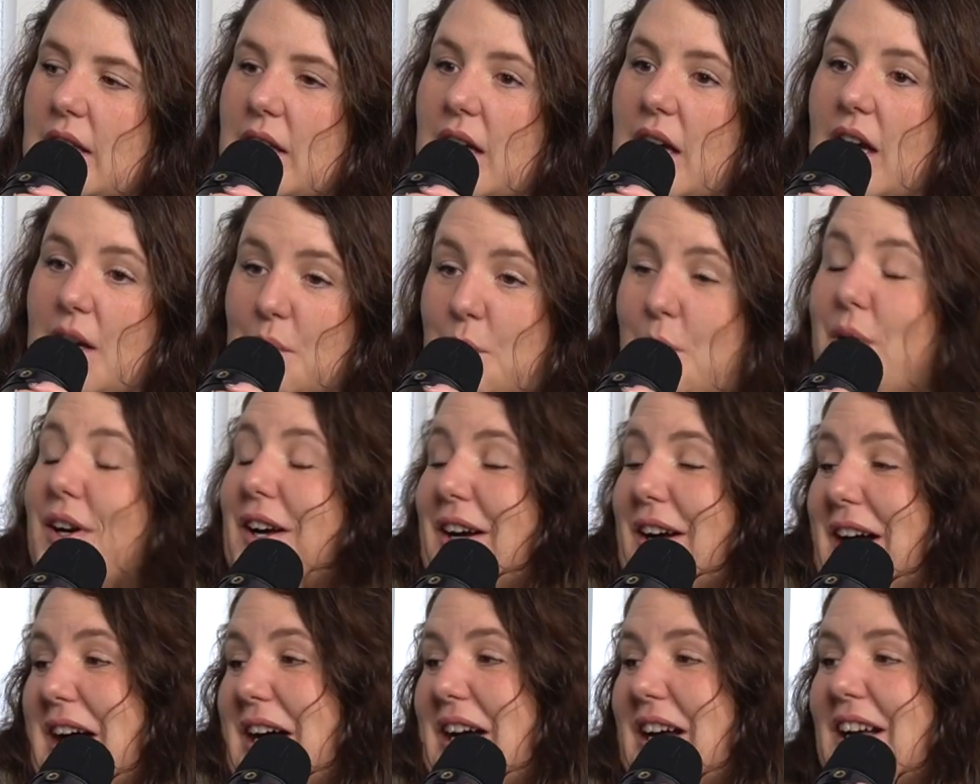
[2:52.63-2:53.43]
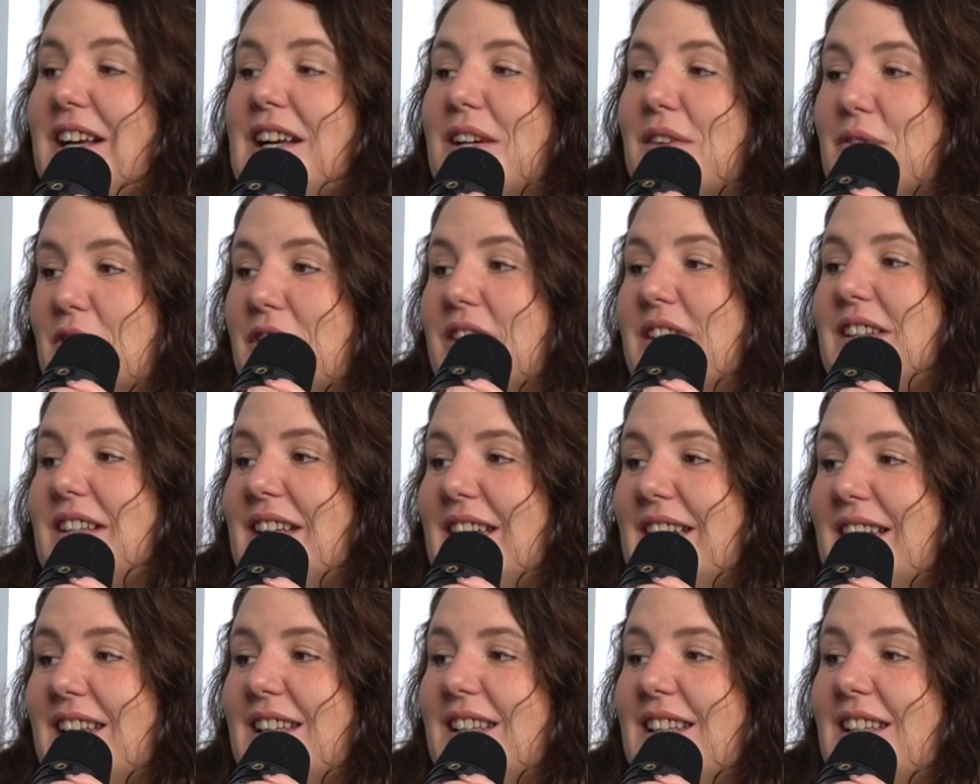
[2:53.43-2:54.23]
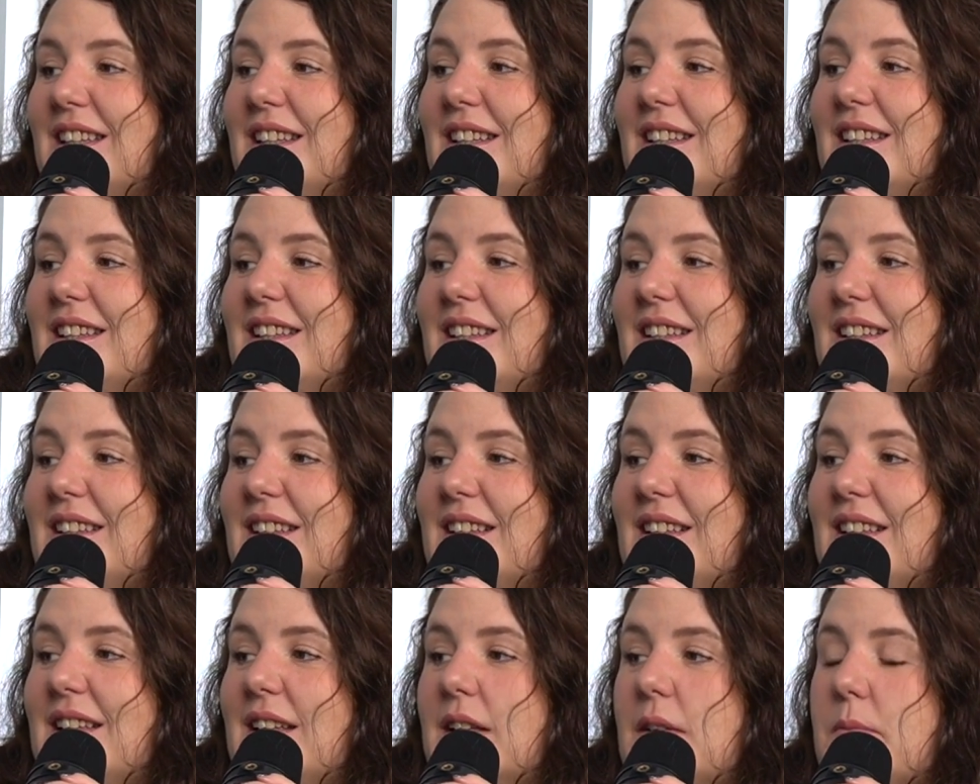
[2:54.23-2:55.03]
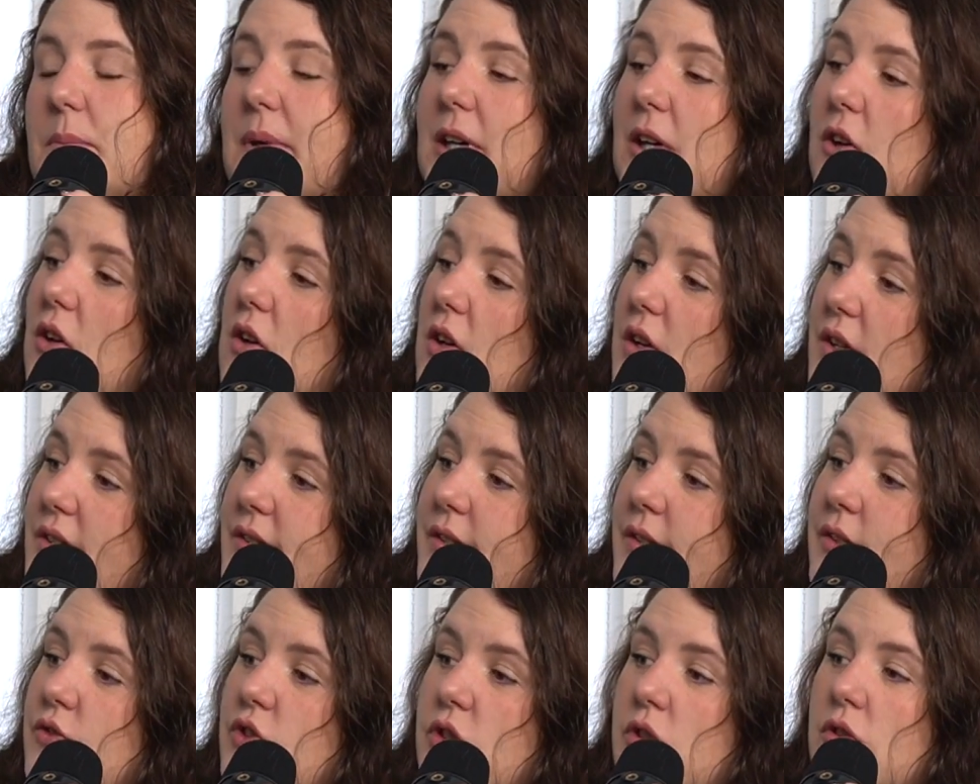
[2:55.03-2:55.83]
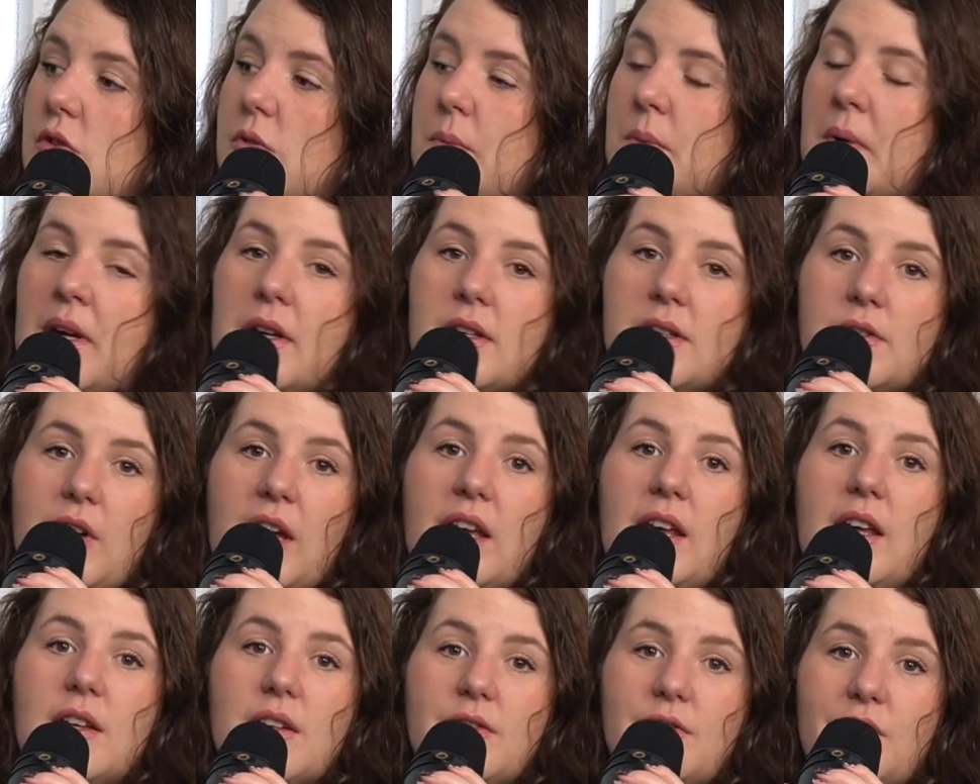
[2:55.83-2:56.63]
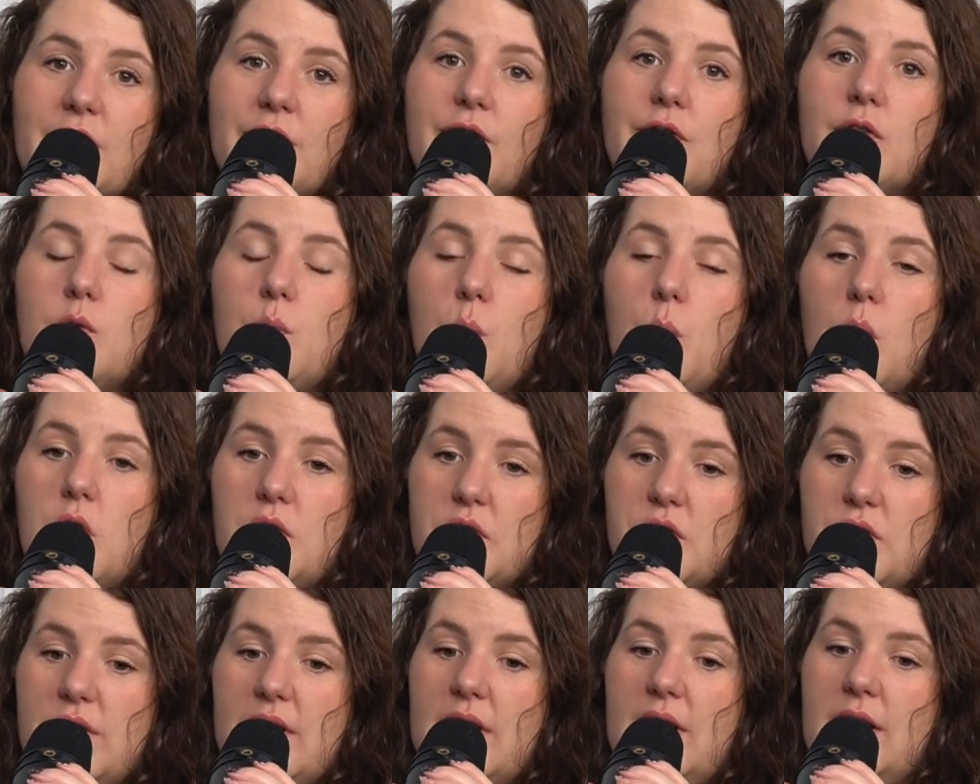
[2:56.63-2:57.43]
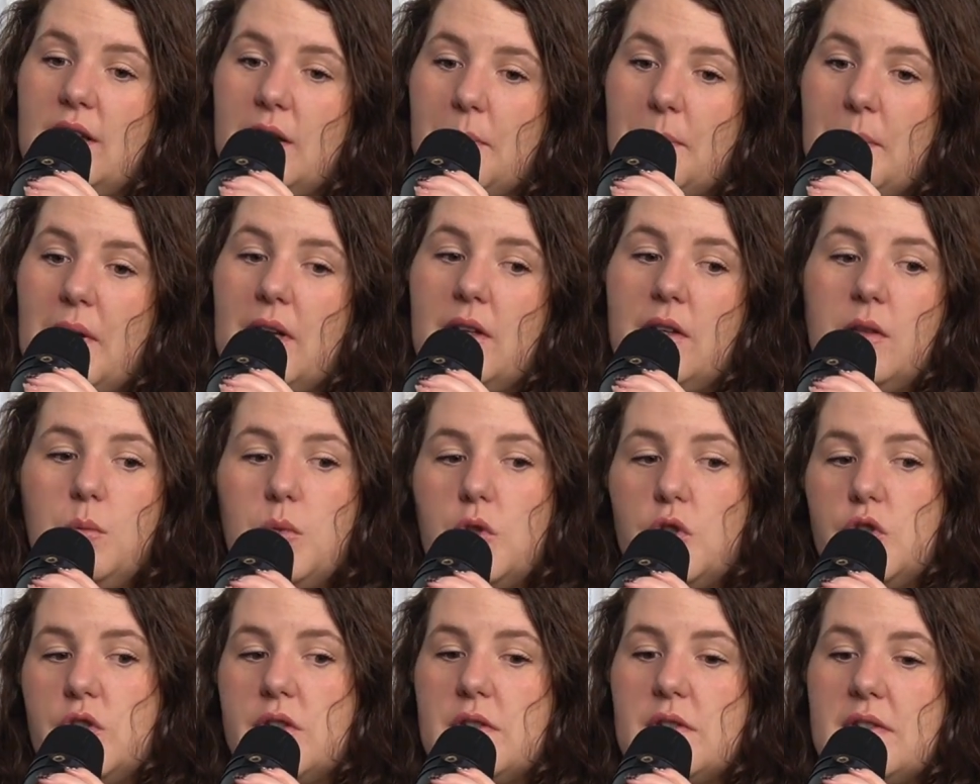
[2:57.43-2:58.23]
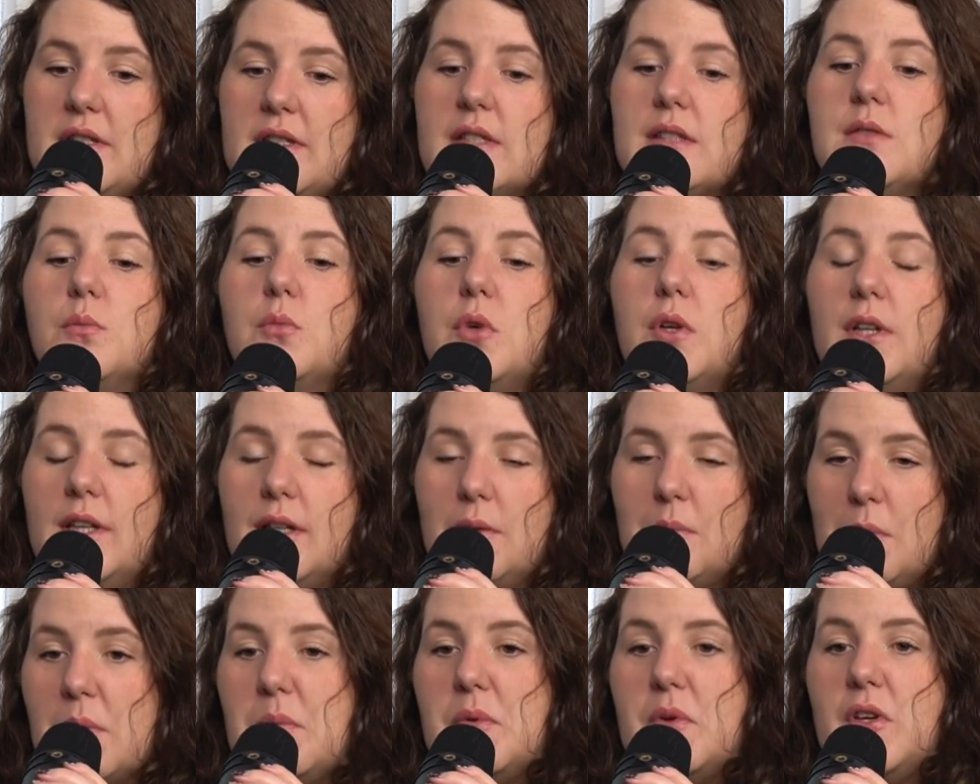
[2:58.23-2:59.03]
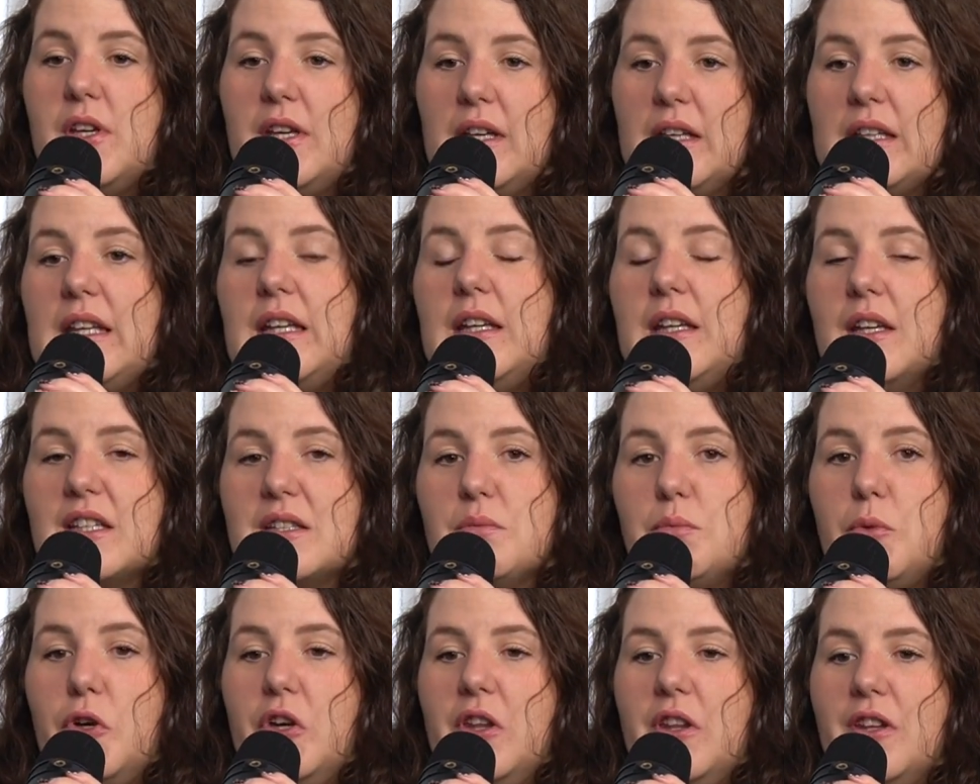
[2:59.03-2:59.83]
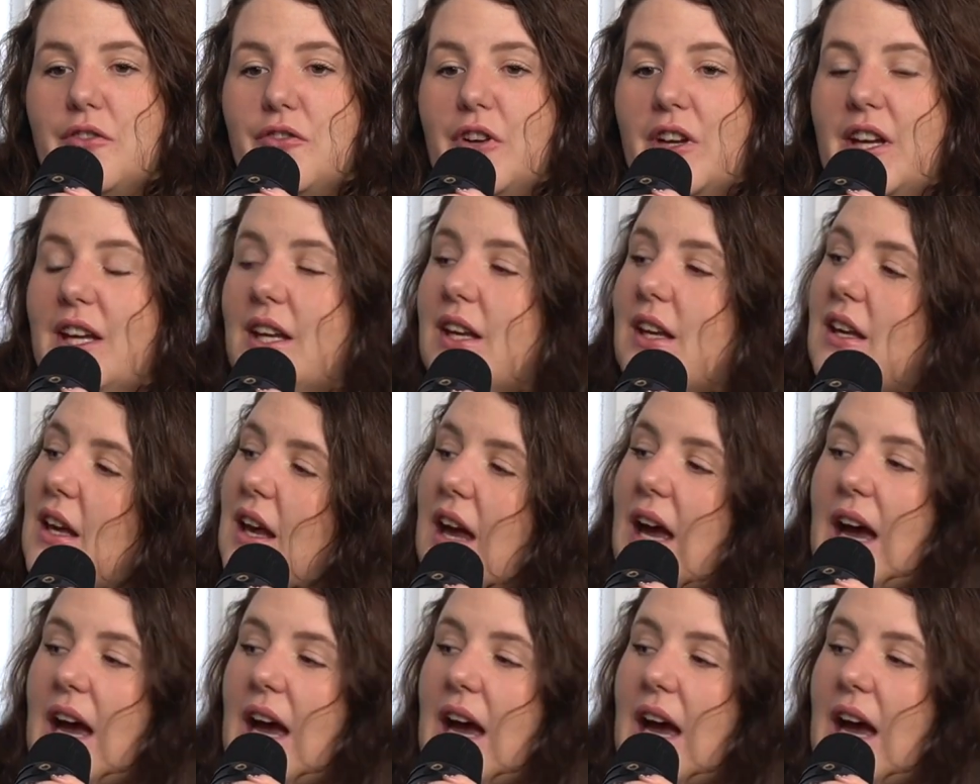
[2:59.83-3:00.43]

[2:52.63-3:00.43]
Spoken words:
Yeah, I think I would die. Because, do you know what, right, if you've not watched it and you're planning on watching season 1, I'm about to give you a spoiler, right?